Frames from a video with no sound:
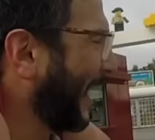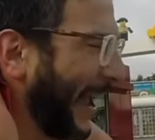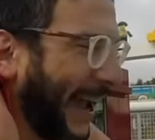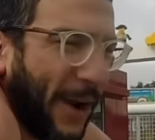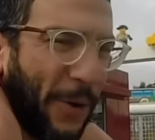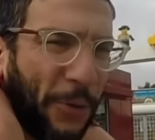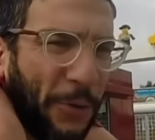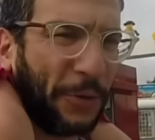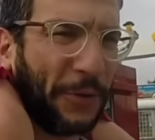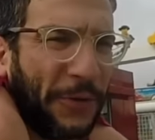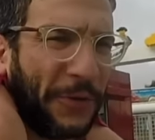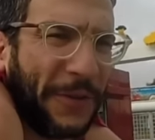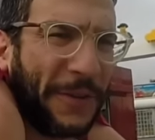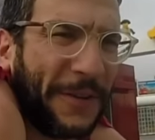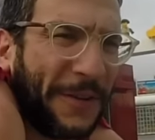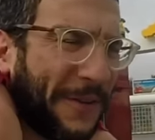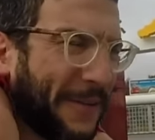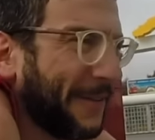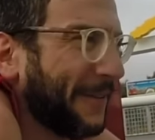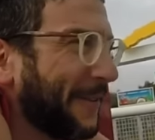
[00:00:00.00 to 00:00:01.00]
hours
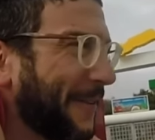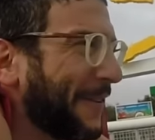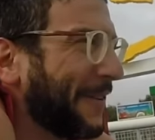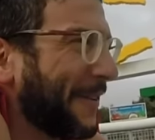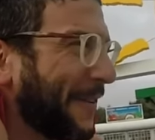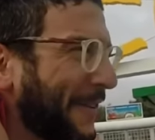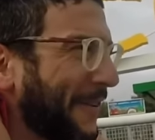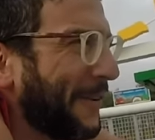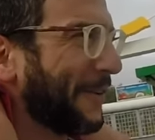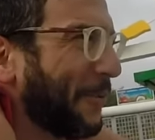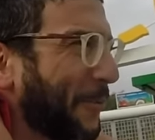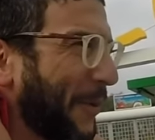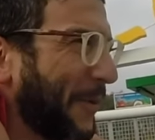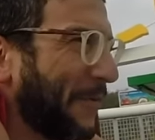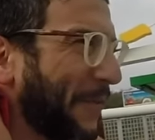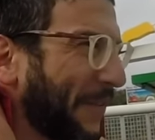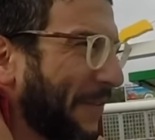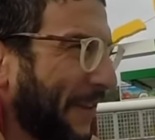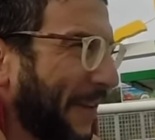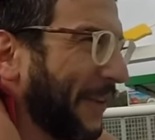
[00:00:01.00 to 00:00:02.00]
when
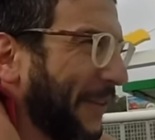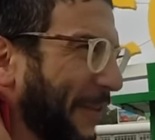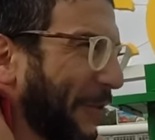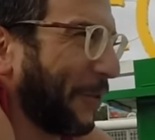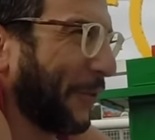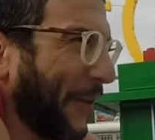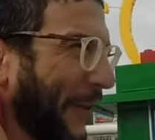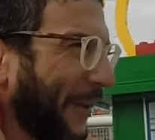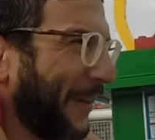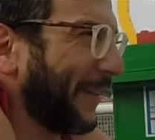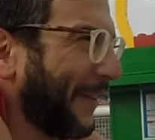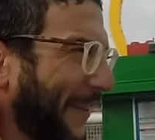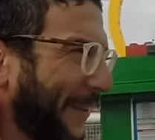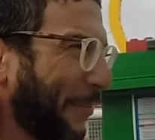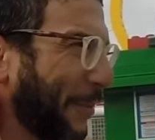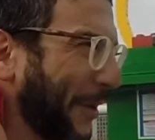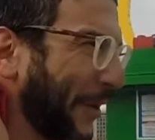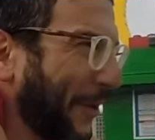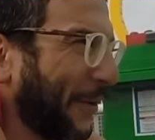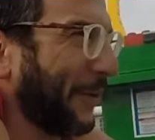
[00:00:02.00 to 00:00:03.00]
visiting their site,
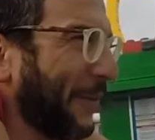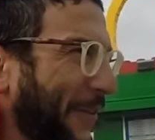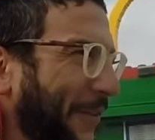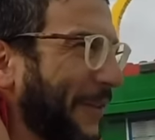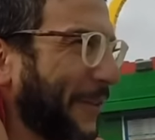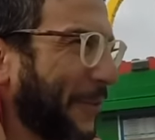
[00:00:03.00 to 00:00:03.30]
because